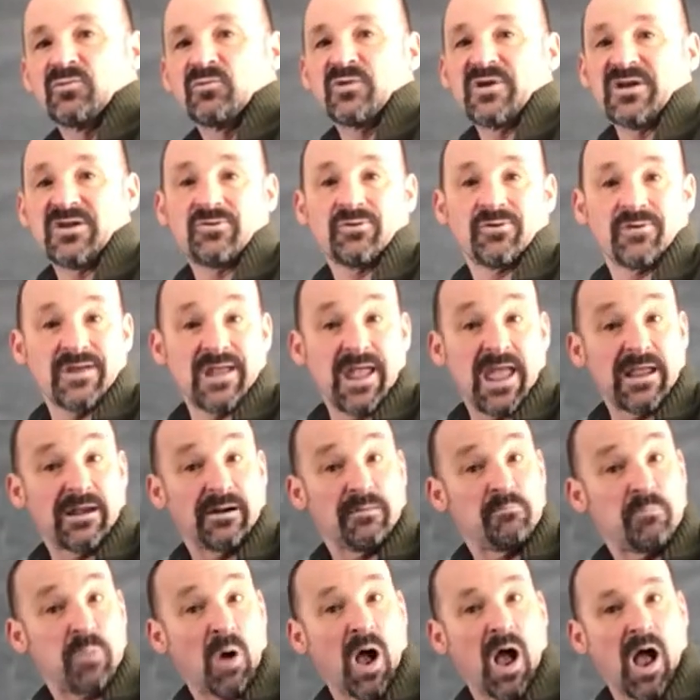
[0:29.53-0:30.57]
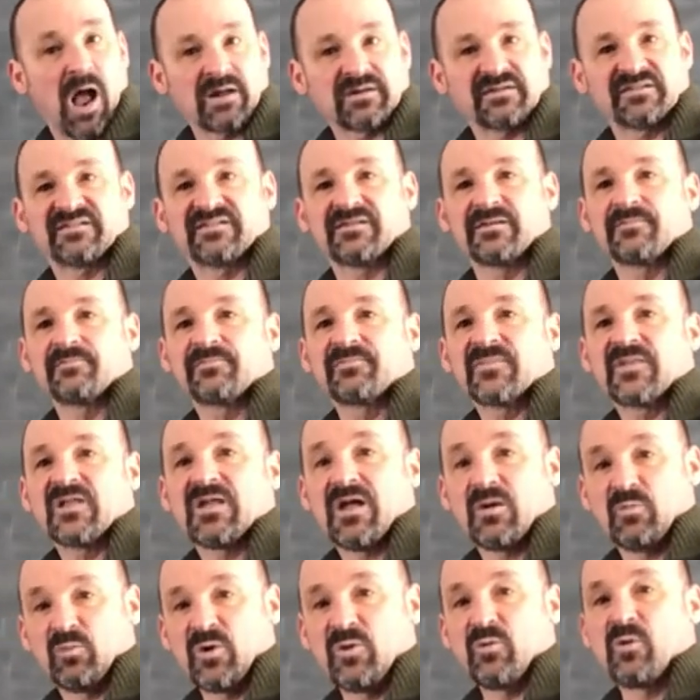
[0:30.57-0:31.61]
we create a box.
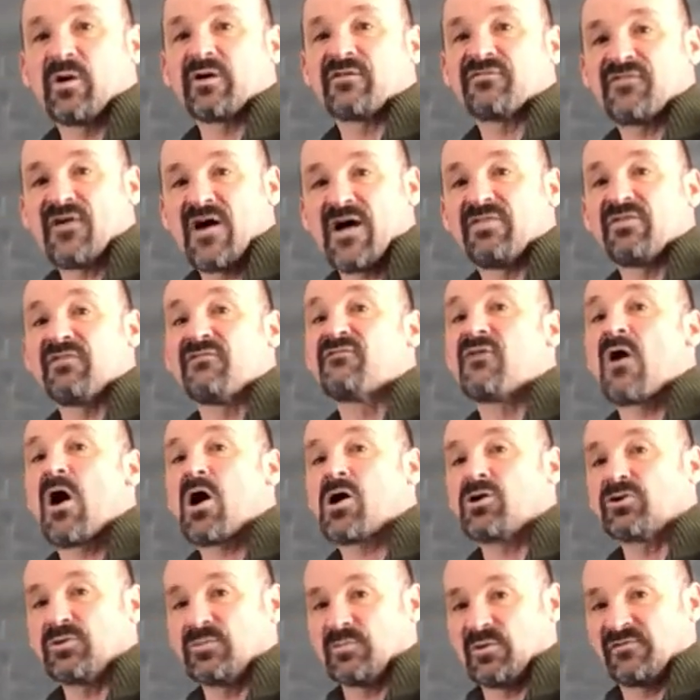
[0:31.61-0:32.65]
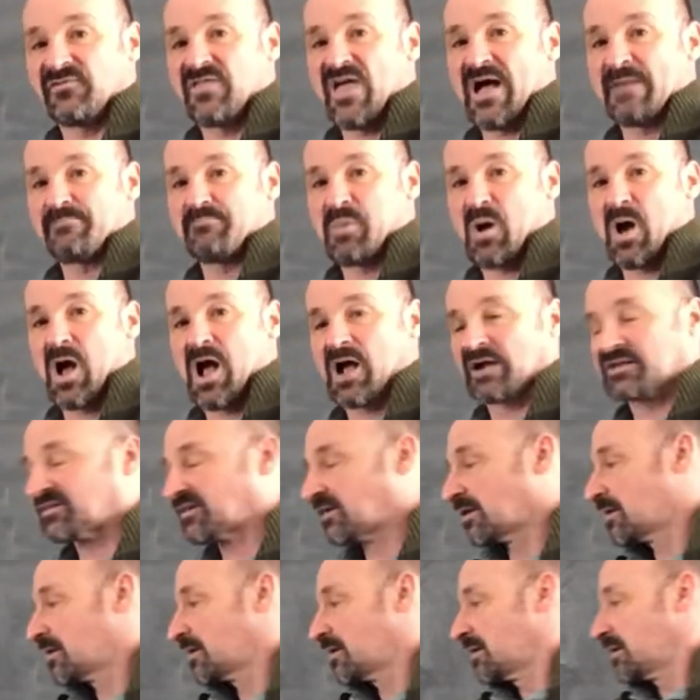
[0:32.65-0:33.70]
And we want to find the volume of that box
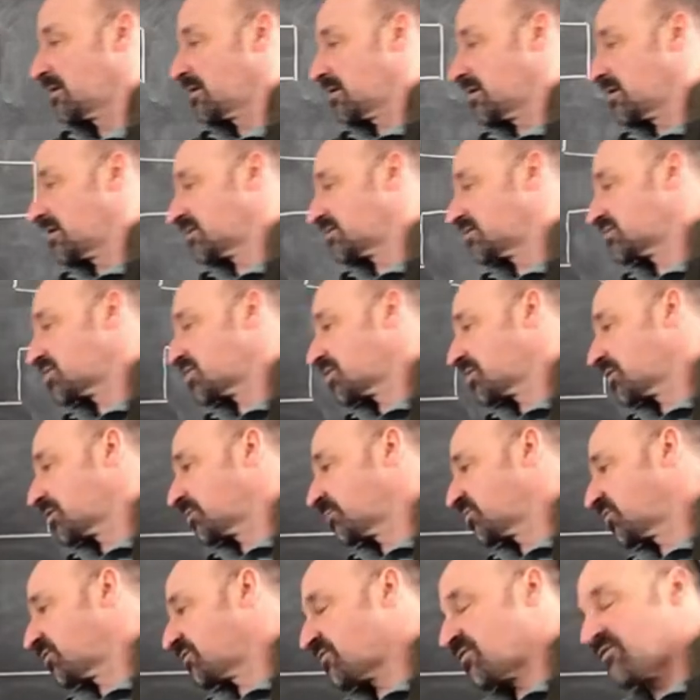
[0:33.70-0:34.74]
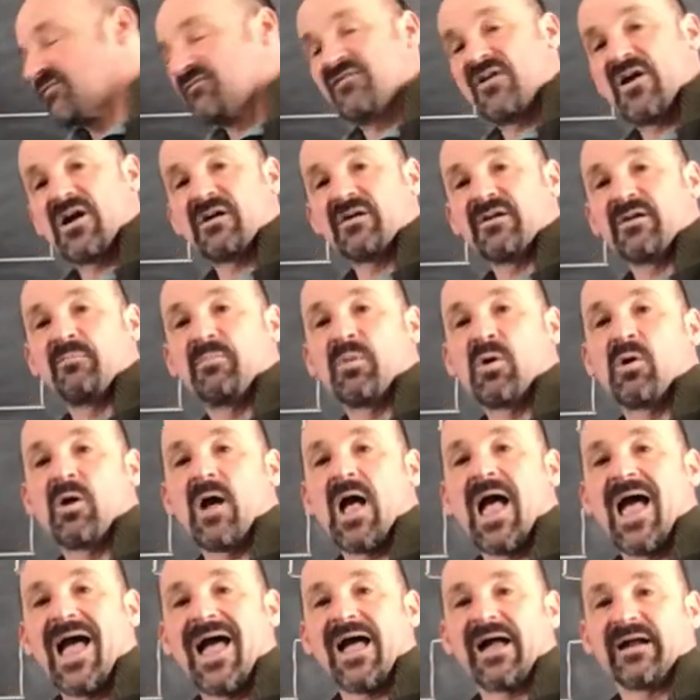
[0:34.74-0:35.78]
in terms of the variable
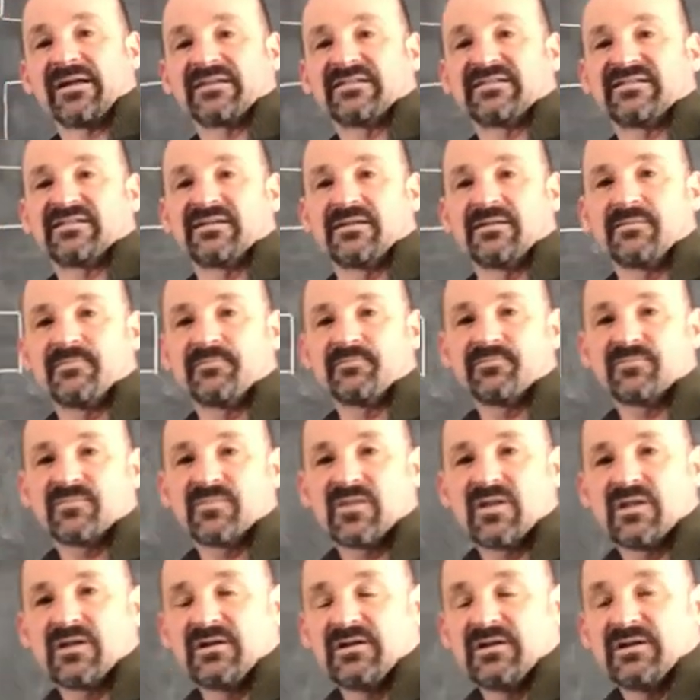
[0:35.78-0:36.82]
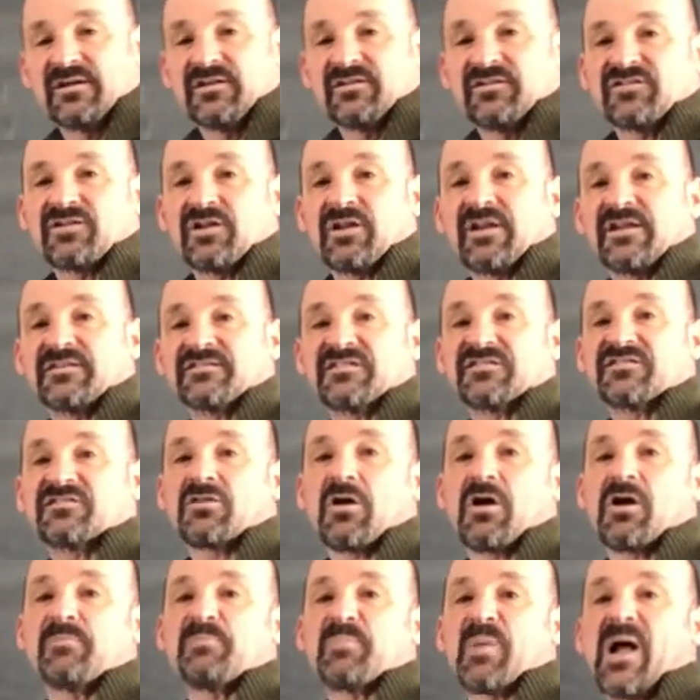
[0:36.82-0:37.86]
x. So let's
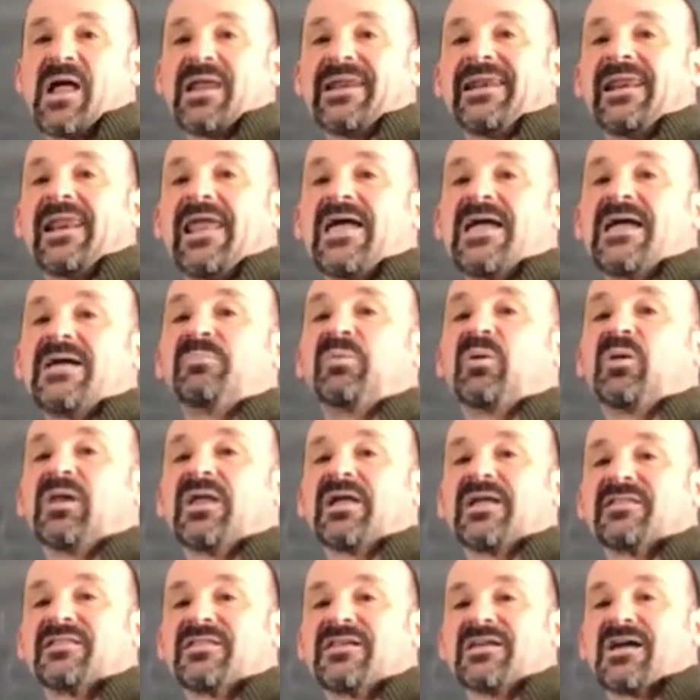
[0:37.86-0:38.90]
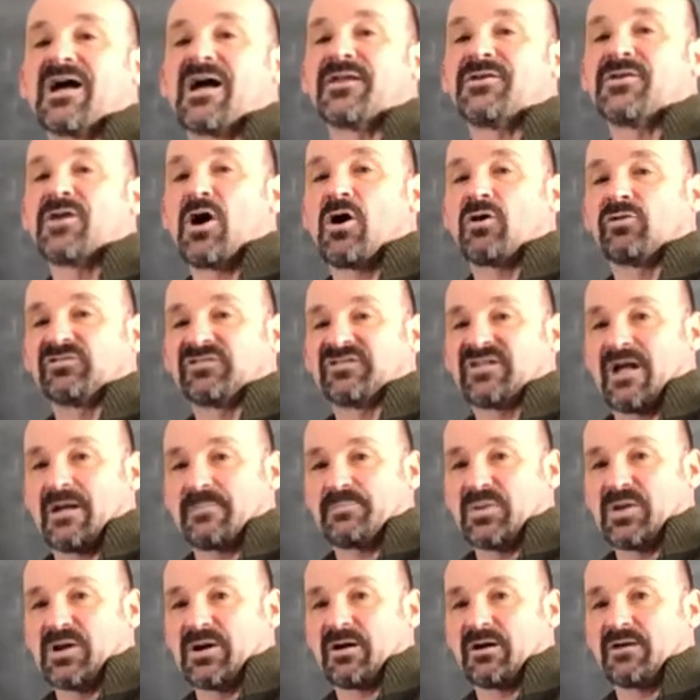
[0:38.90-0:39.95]
start by labeling the unknowns
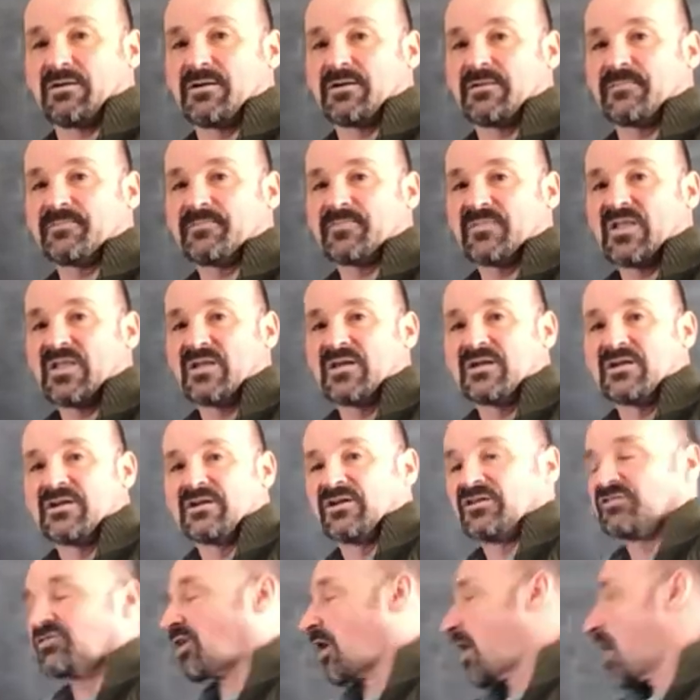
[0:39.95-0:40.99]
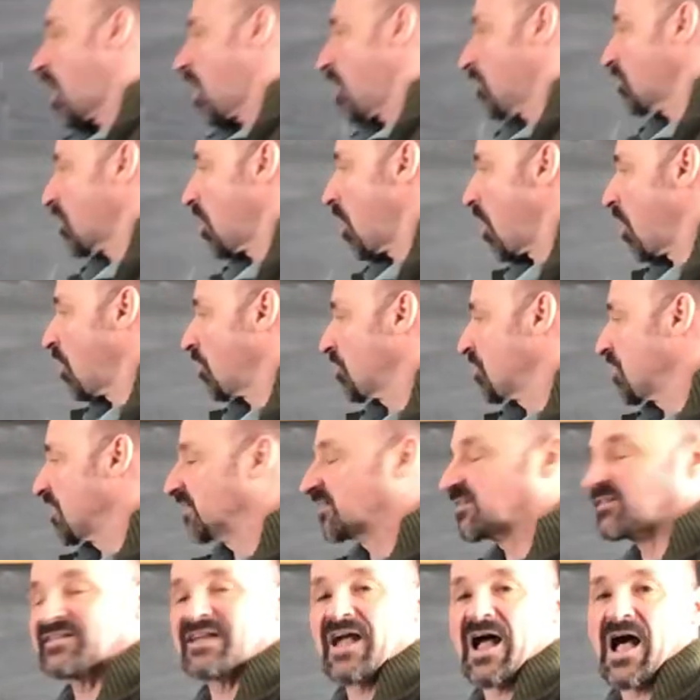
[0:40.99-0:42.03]
up here. So I'll call
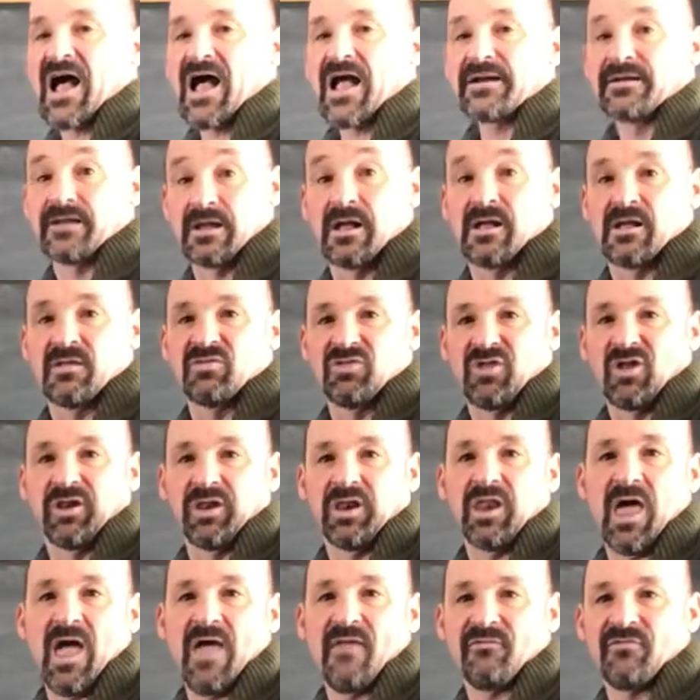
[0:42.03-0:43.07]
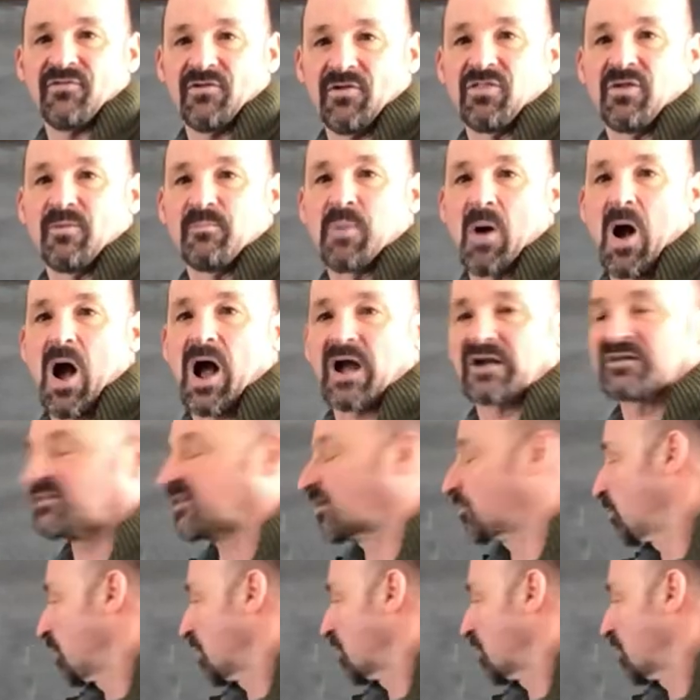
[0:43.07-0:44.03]
this side the length of the box that we